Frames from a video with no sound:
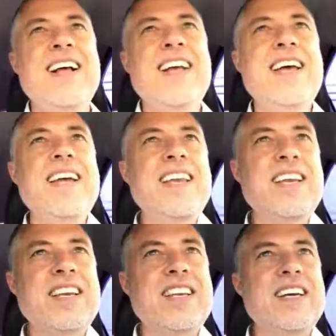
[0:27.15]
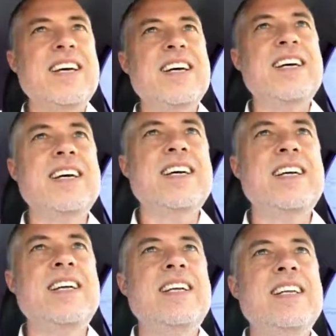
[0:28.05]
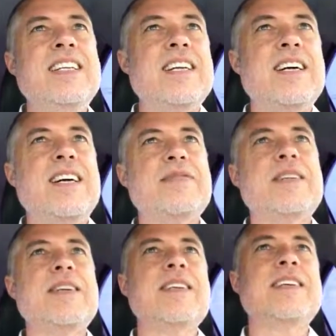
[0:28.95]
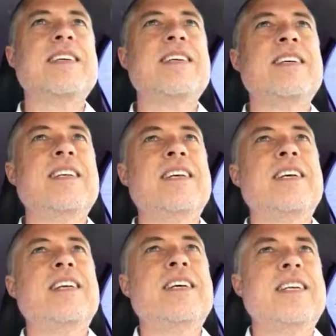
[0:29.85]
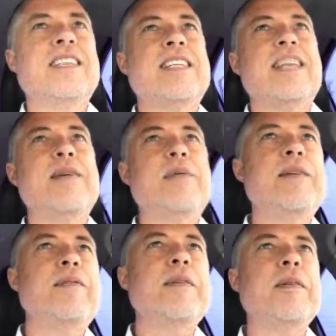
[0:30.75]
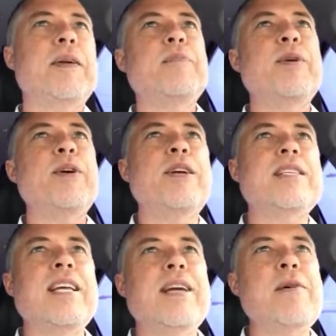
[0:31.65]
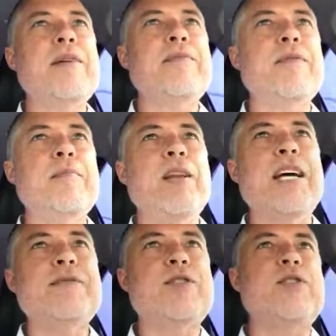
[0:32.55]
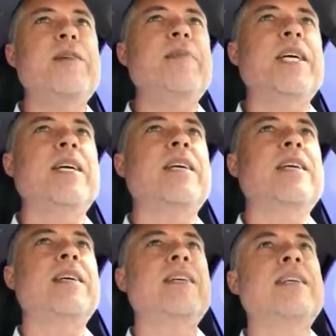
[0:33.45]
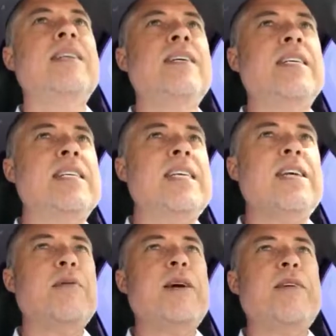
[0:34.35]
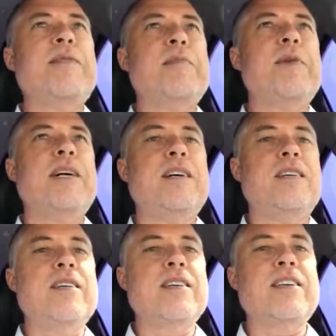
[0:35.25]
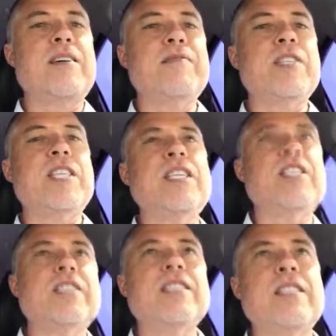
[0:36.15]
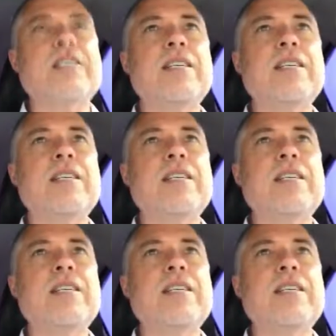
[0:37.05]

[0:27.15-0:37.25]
And so I have to stay away from the computer, stay away from live streaming, stay away from our conversations.